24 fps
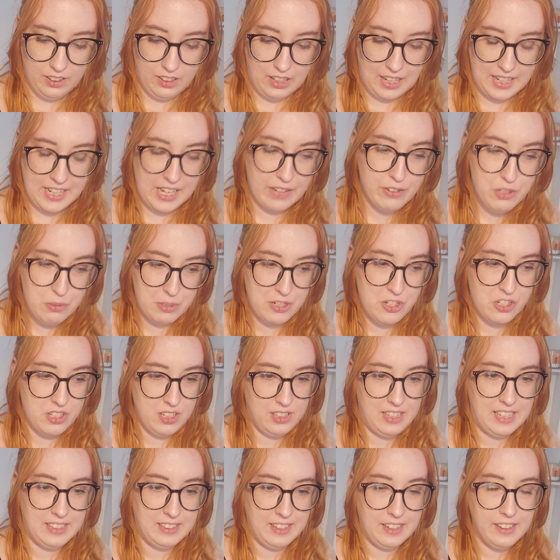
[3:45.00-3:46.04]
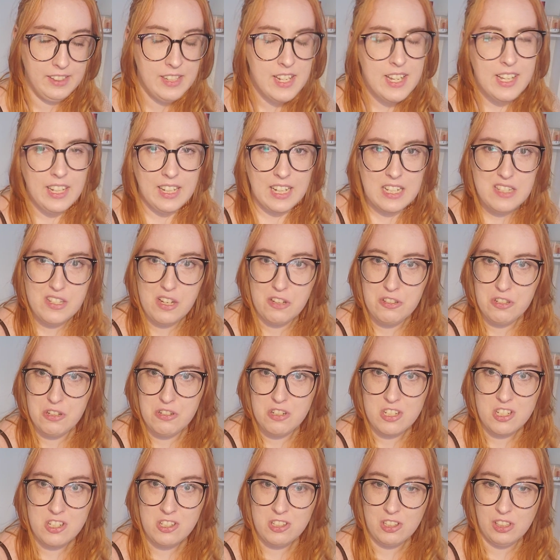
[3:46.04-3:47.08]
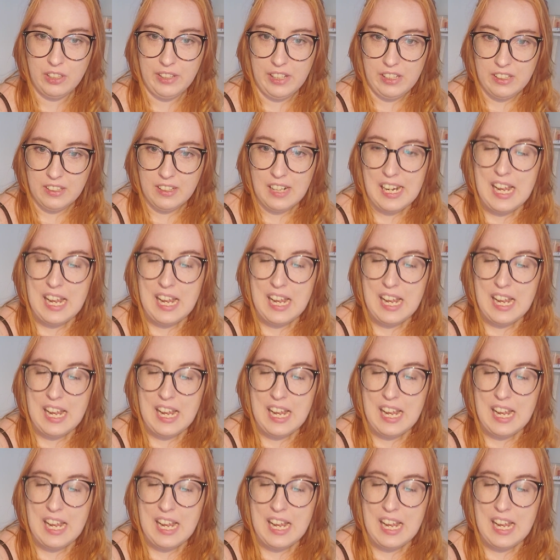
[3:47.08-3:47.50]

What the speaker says: I have switched to leca. It's also just cleaner.